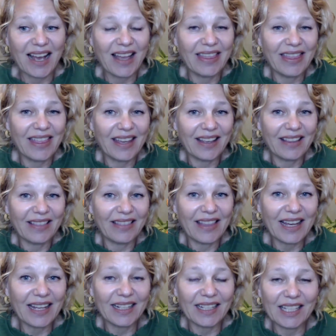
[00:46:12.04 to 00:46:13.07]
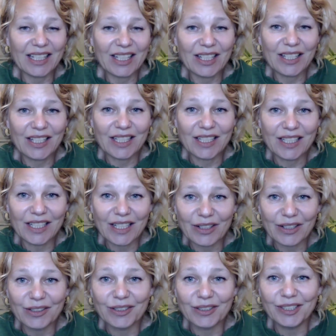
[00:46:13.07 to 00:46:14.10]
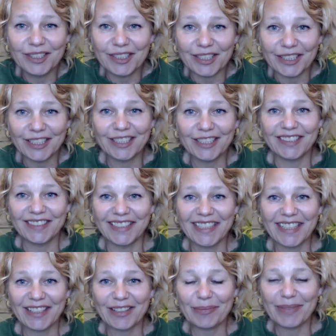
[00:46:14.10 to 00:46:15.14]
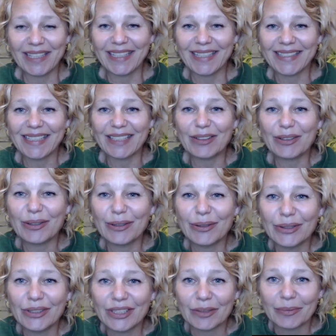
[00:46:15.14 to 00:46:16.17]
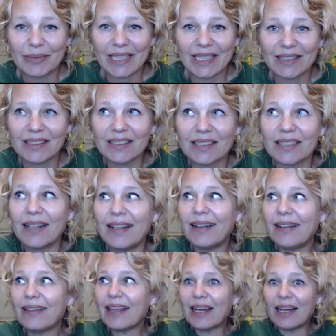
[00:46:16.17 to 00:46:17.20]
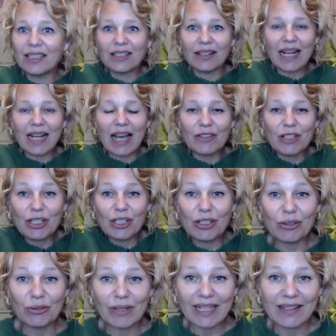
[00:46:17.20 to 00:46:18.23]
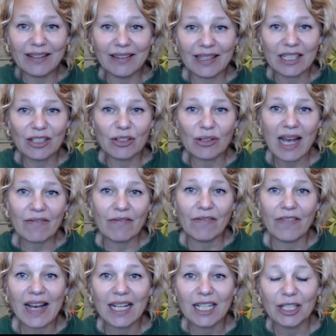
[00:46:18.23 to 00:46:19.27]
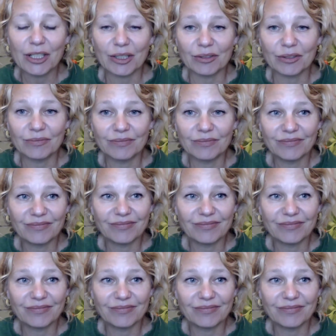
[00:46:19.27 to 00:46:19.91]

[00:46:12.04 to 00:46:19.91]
I think that is so good to know, because it also means that I don't have to do anything to have value.